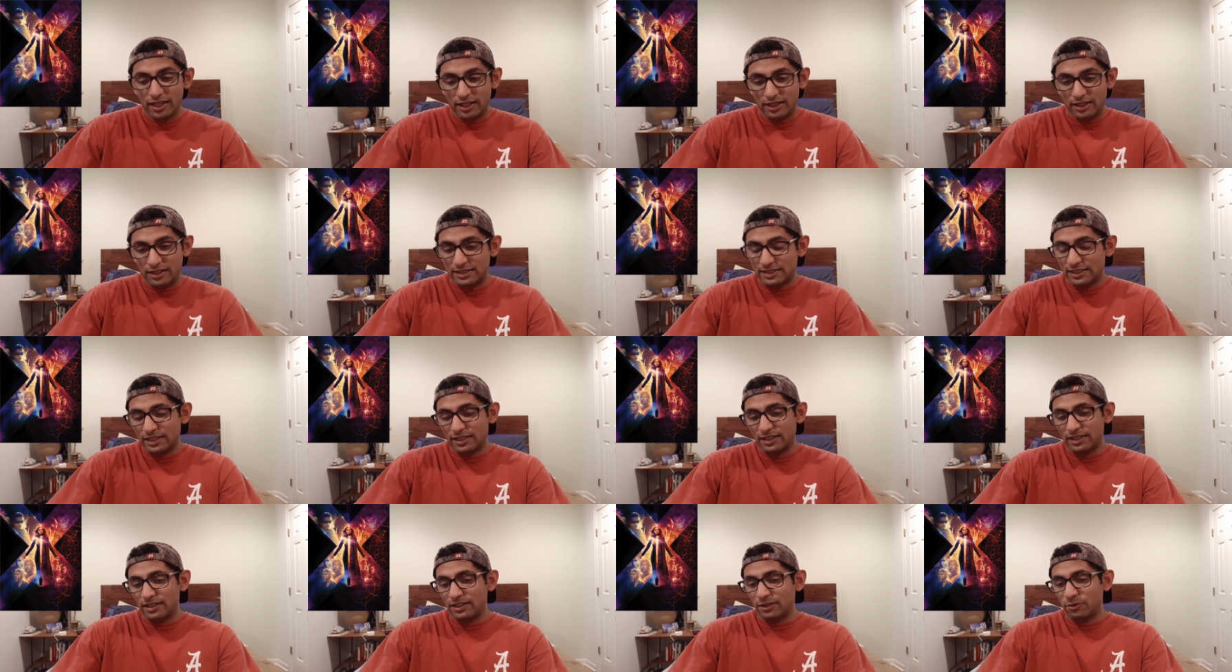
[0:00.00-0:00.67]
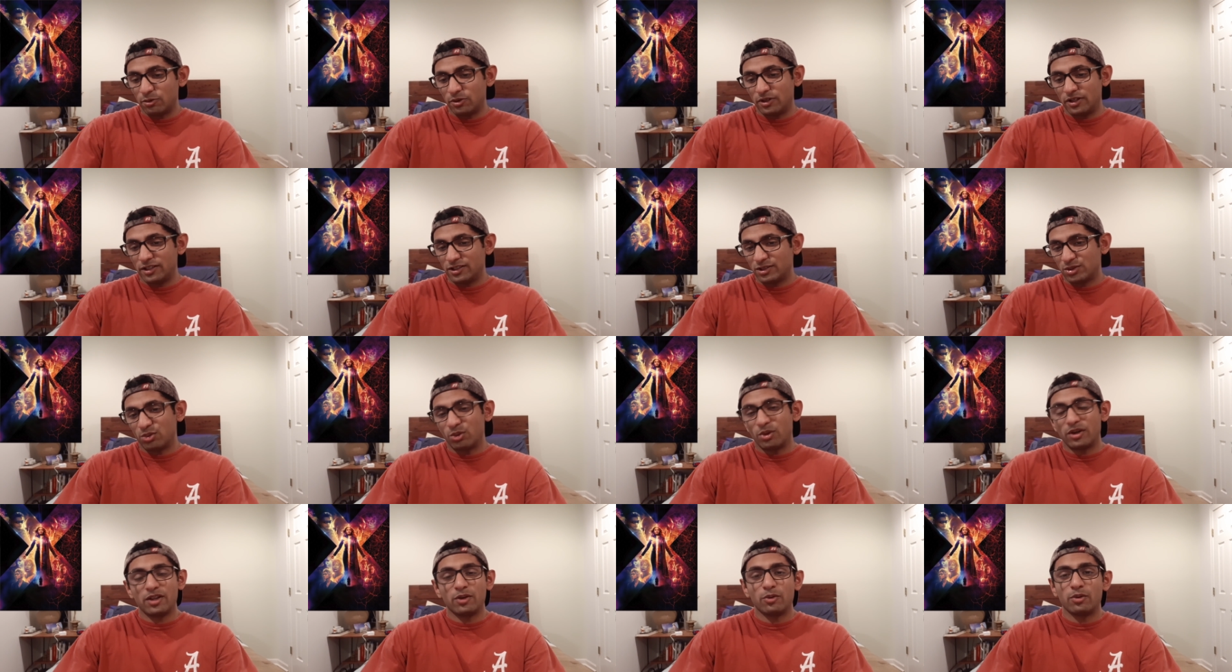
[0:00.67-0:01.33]
It's at like what, a
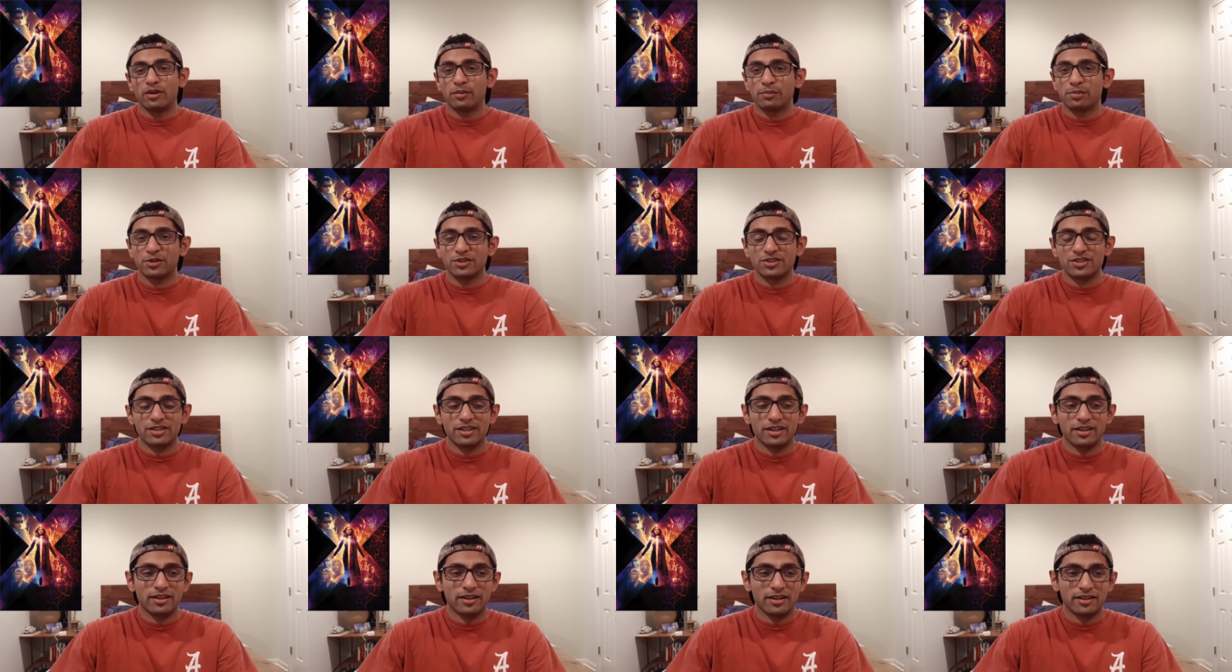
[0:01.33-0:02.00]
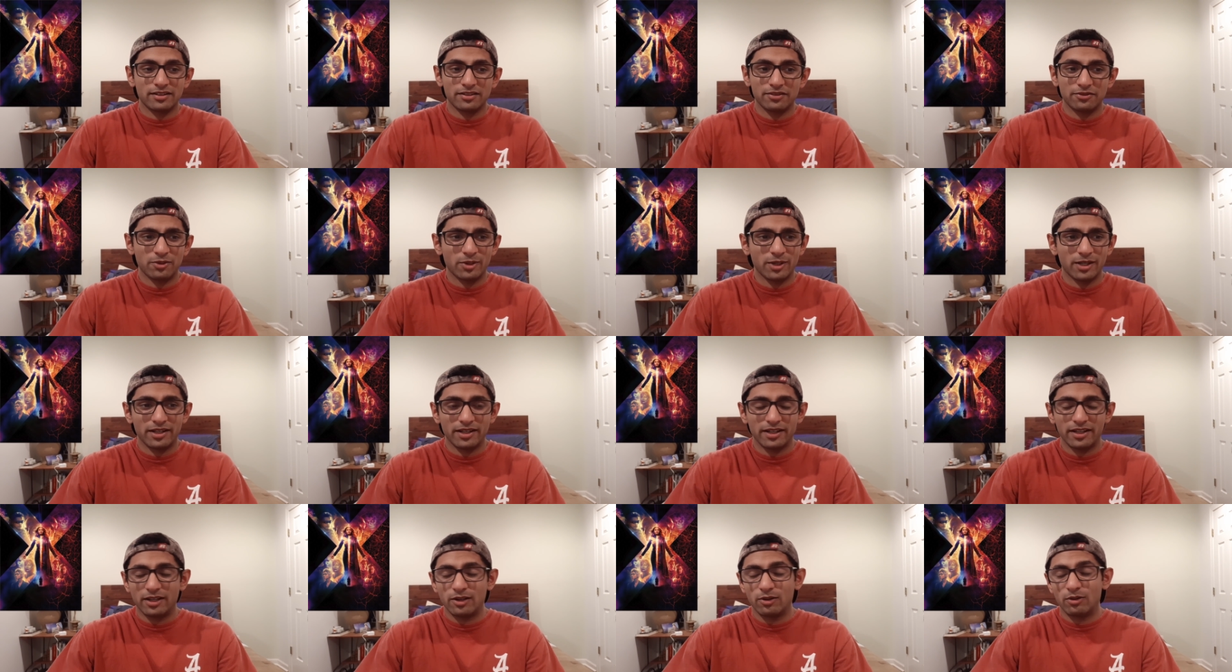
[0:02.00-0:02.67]
21% as of right
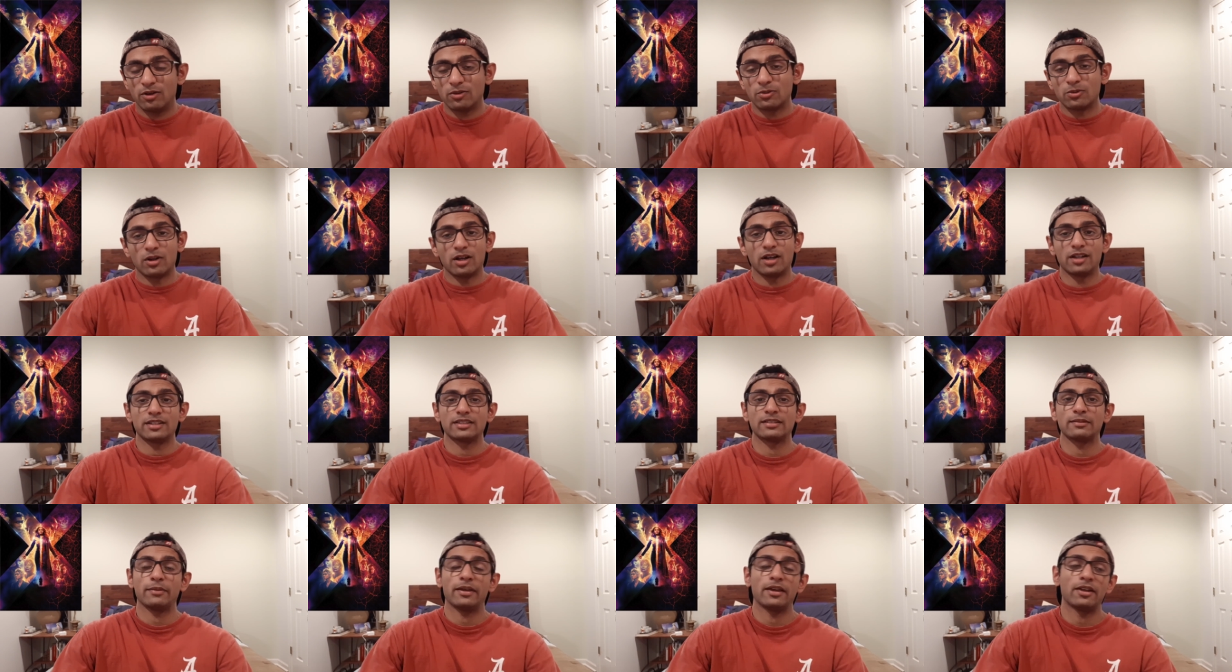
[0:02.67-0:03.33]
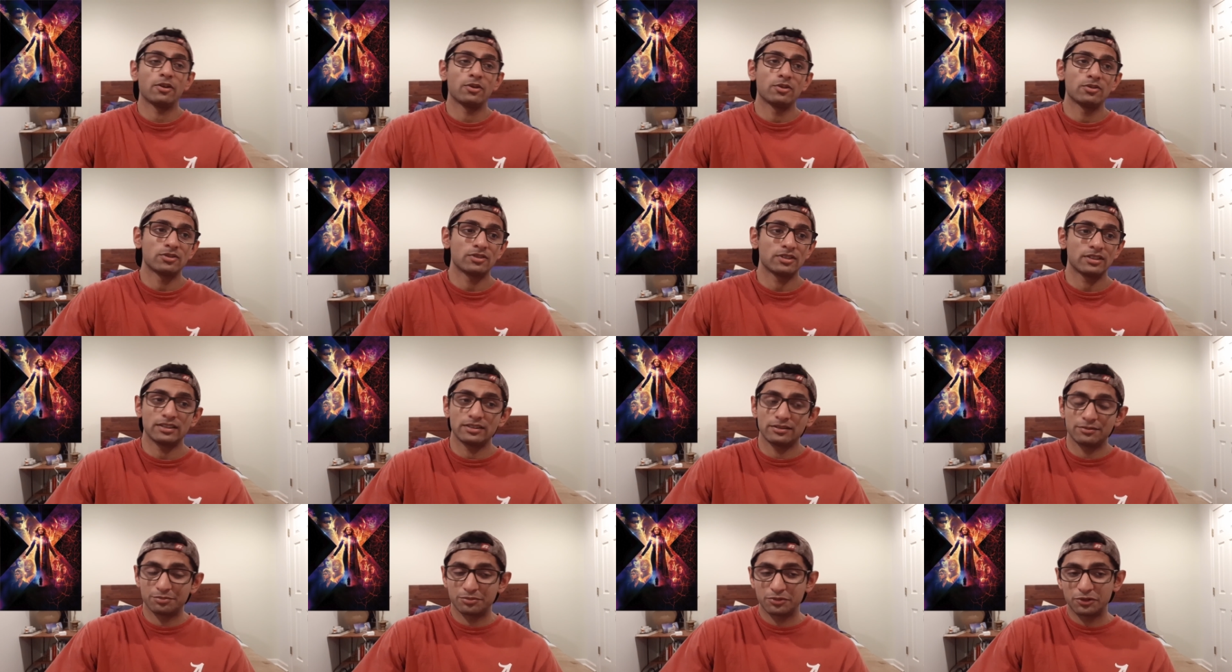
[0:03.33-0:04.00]
now on Rotten Tomatoes.
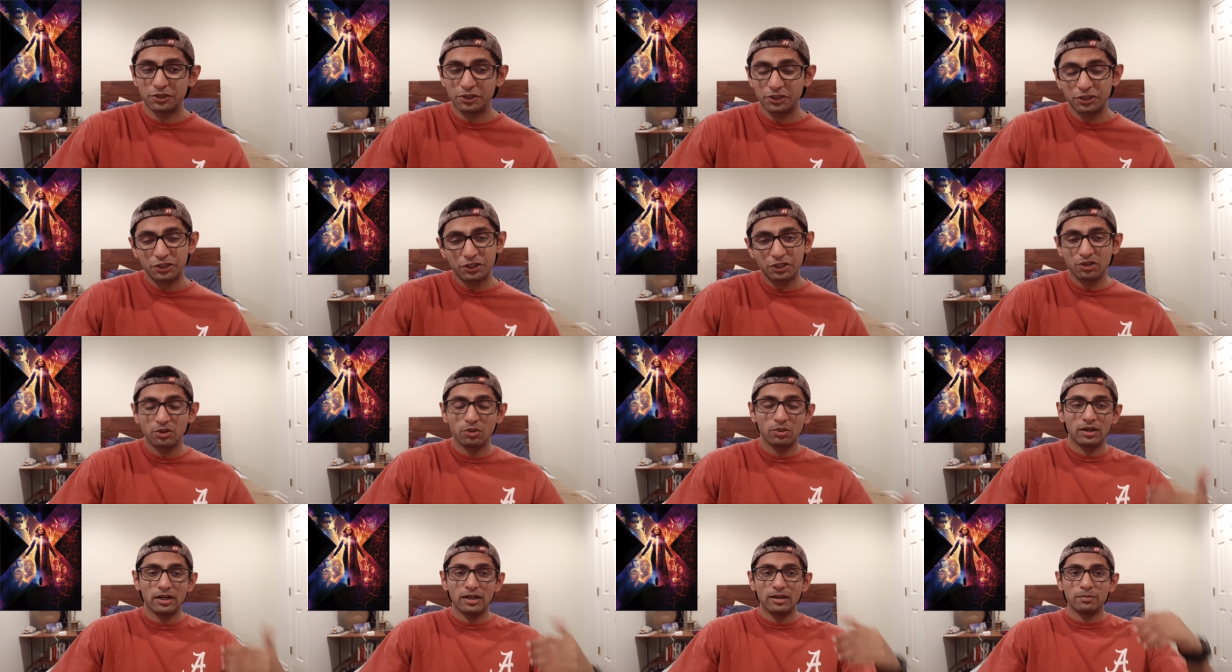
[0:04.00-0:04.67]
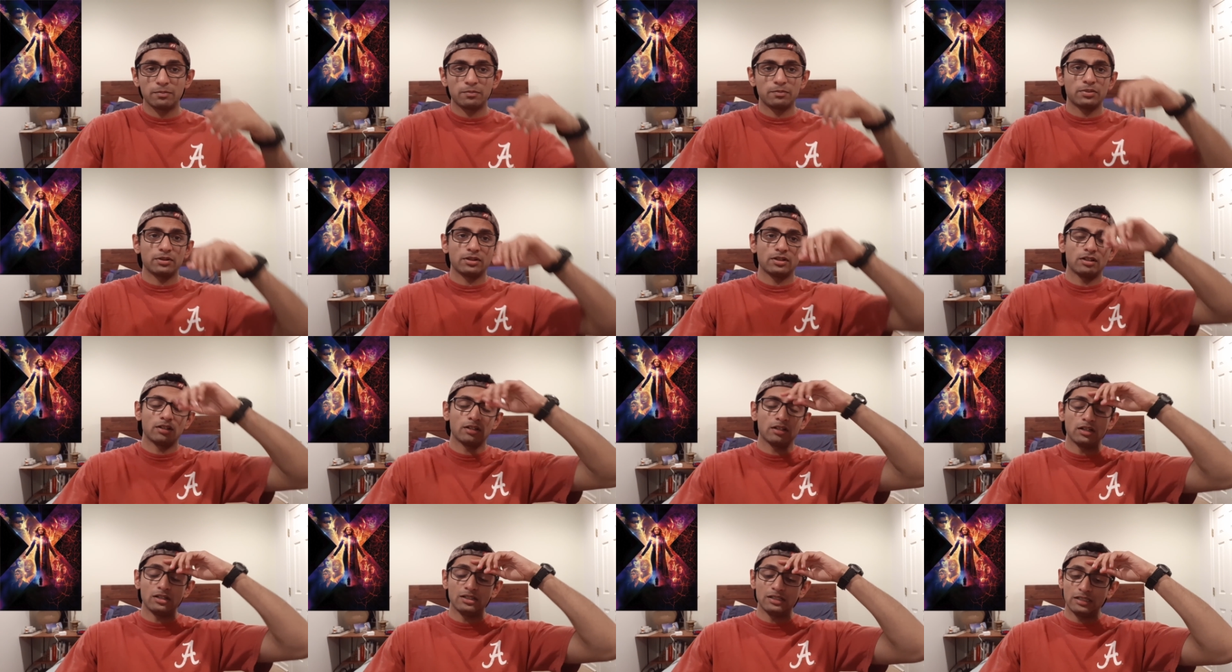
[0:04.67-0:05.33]
It could go up
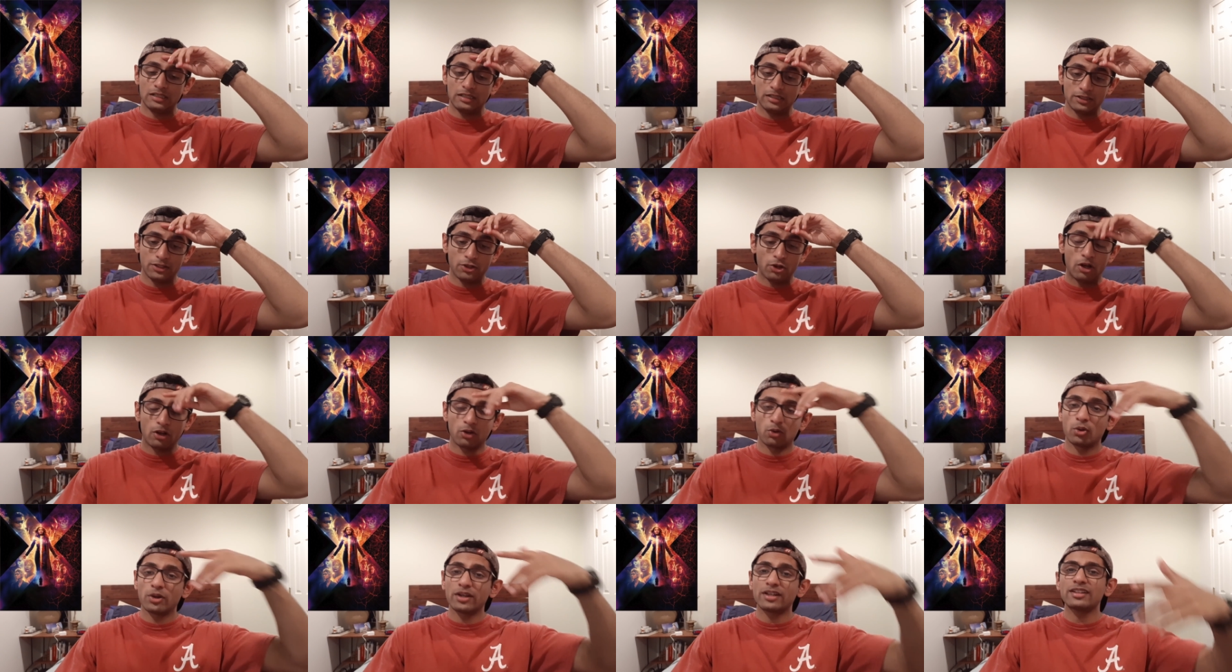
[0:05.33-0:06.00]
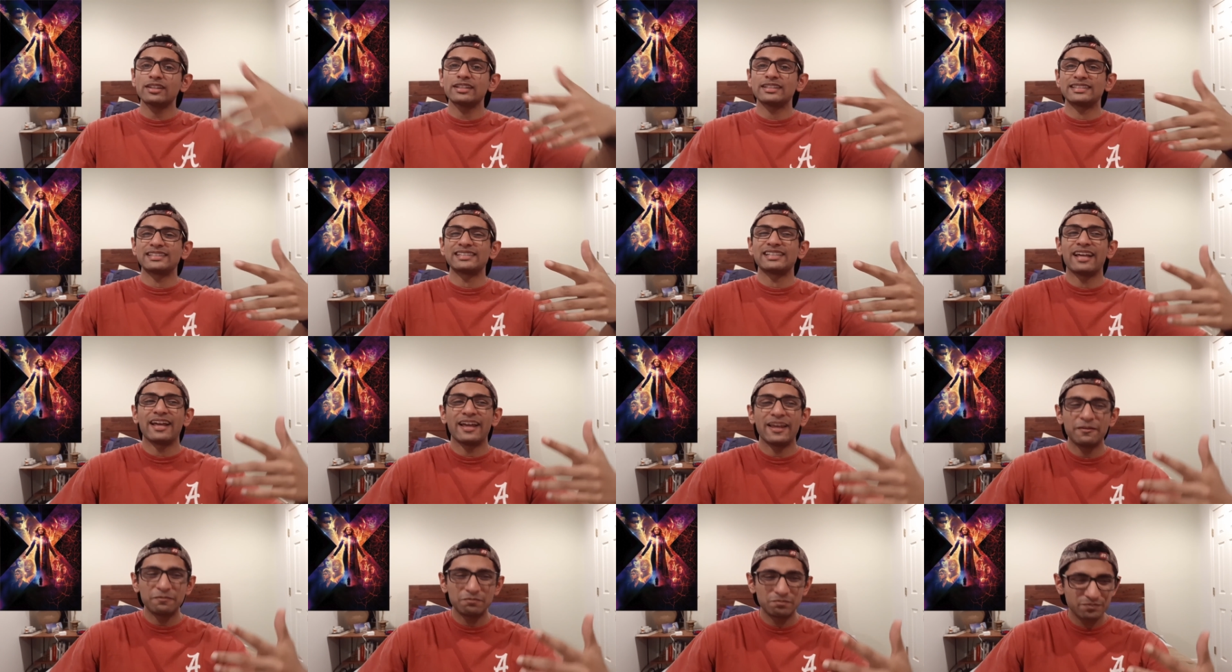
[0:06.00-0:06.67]
uh, though I'll quickly
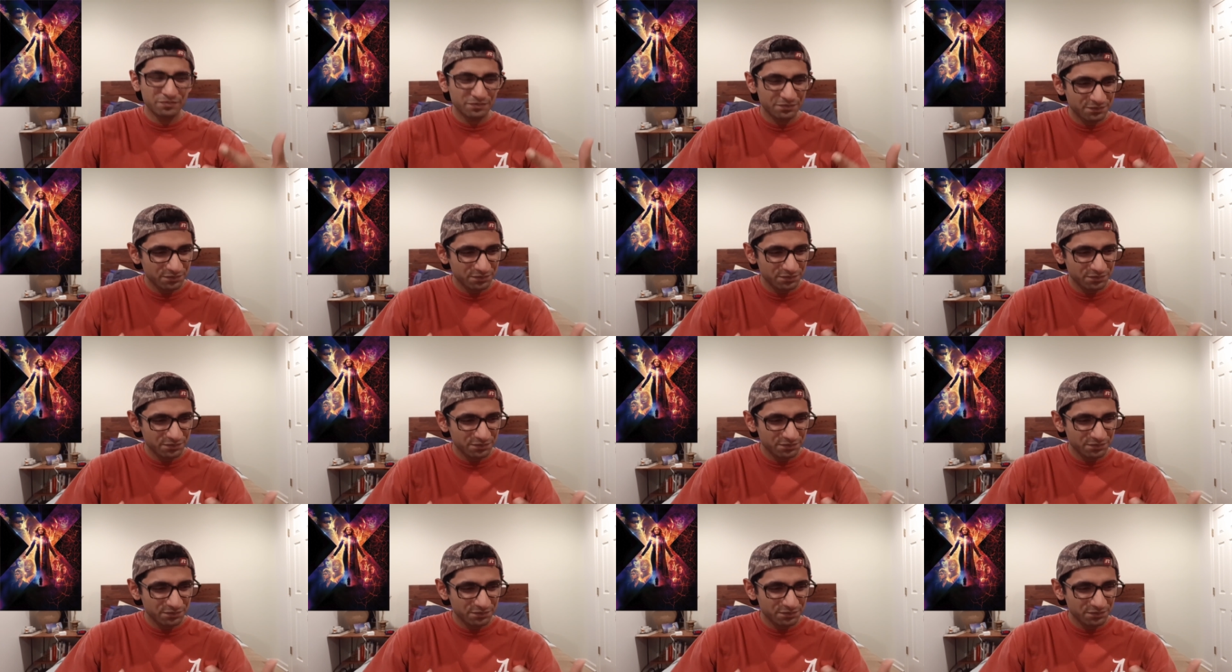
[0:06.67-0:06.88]
say,